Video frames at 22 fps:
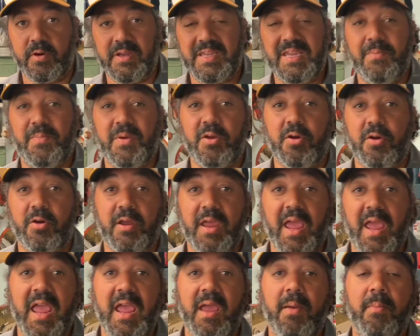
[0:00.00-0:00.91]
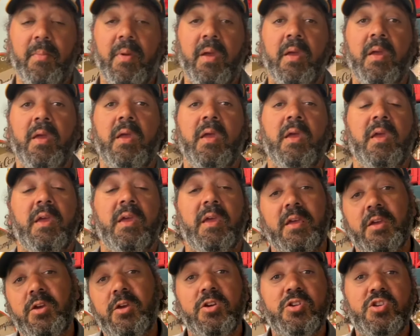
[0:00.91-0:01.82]
keeping your game
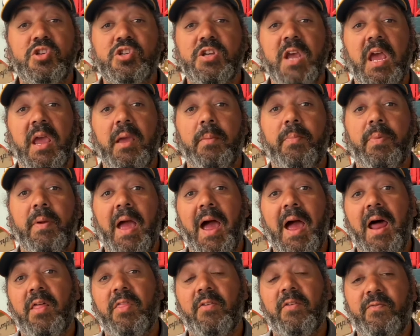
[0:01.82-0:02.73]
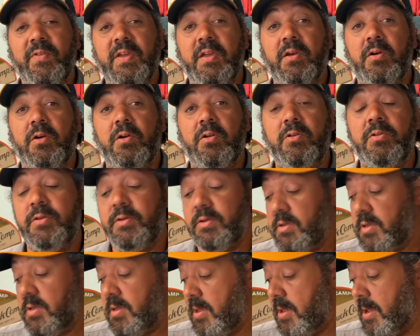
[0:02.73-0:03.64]
in good shape out of the field.
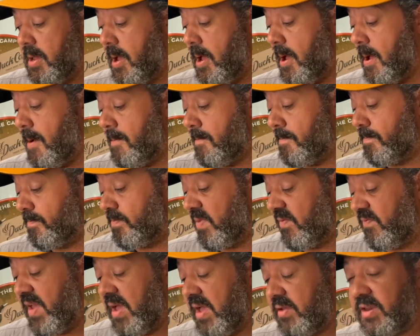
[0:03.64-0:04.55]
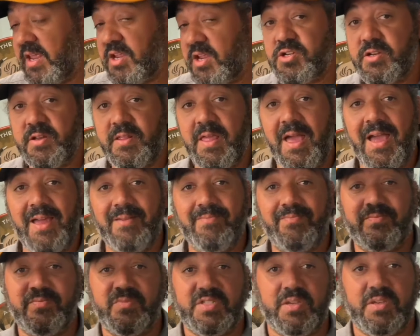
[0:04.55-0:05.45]
Foundation of
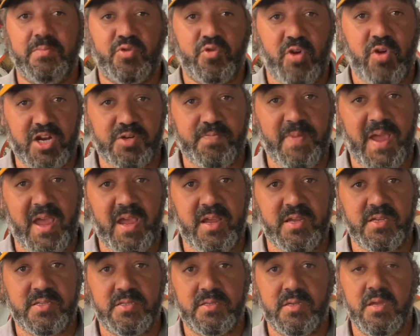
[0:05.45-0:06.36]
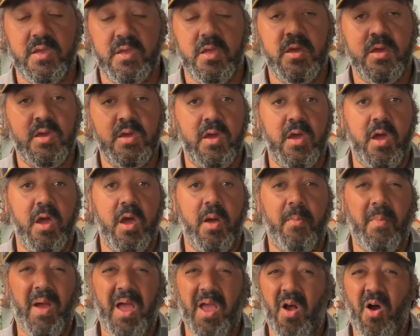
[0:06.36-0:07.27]
that, some trash bags.
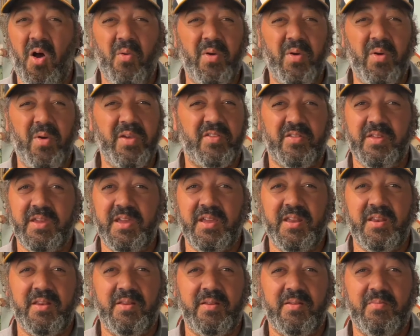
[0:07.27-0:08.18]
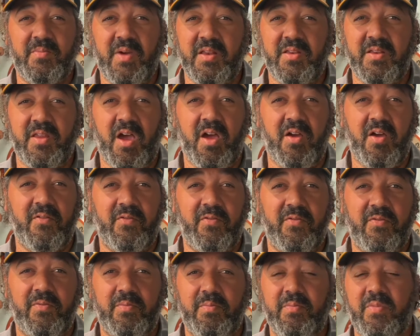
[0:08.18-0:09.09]
I always clean my
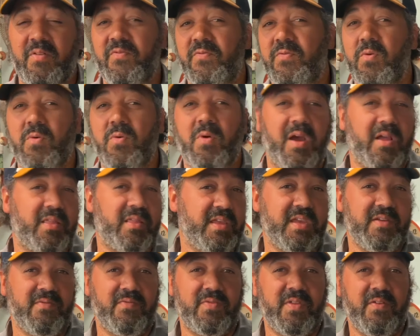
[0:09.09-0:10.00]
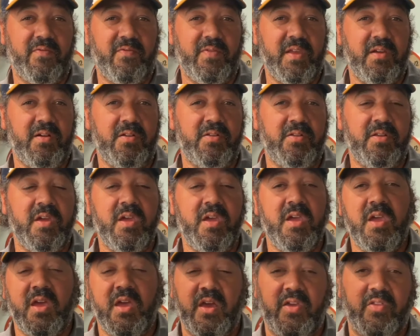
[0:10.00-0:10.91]
dove before I leave the field.
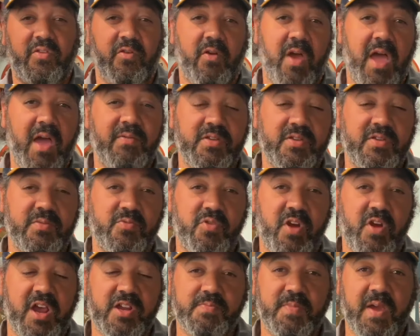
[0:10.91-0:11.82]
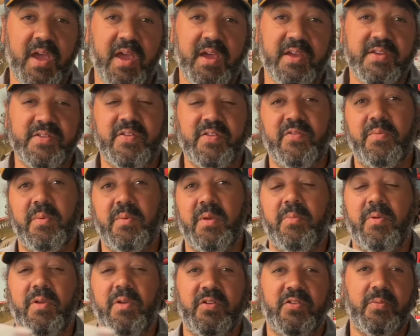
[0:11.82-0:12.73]
And so having some trash bags gives me a
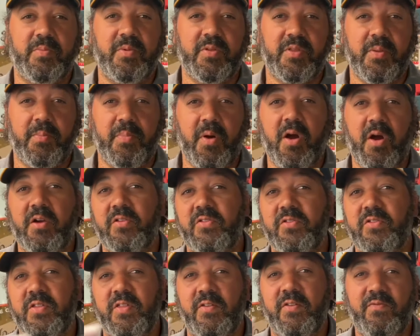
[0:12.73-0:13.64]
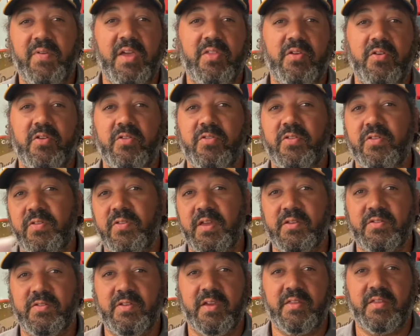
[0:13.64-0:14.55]
place to put the parts and the feathers and
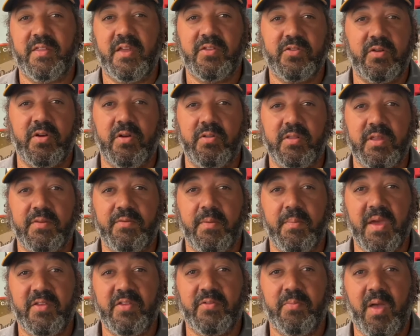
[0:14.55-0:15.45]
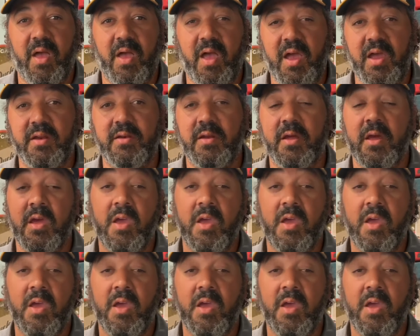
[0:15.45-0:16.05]
things like that so I don't leave a mess behind.